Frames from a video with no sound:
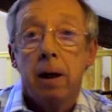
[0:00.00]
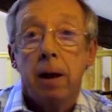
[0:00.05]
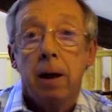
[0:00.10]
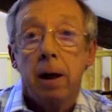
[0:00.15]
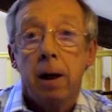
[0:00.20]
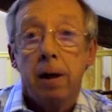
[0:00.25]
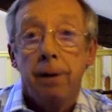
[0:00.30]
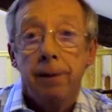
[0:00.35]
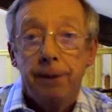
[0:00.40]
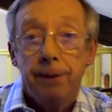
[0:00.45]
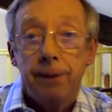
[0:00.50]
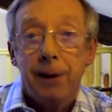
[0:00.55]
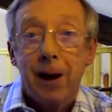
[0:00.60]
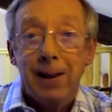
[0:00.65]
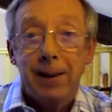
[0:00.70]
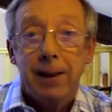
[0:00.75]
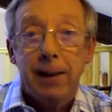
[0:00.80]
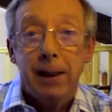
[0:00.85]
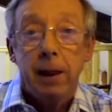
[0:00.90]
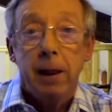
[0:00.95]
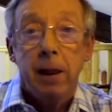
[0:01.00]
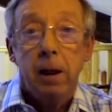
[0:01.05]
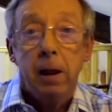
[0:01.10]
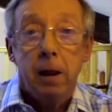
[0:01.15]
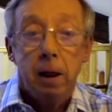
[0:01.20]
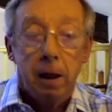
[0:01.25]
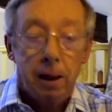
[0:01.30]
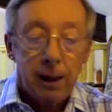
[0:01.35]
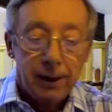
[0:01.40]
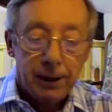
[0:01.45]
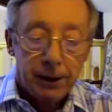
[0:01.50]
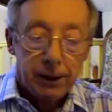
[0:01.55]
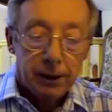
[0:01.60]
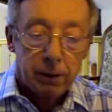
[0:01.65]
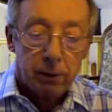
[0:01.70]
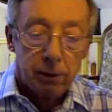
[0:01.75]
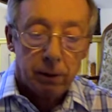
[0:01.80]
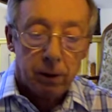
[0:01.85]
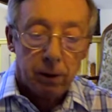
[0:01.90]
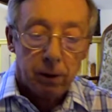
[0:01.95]
and fatty
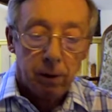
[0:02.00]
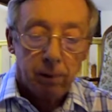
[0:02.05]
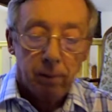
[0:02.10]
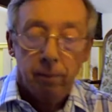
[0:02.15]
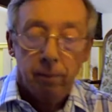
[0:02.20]
cholesterol.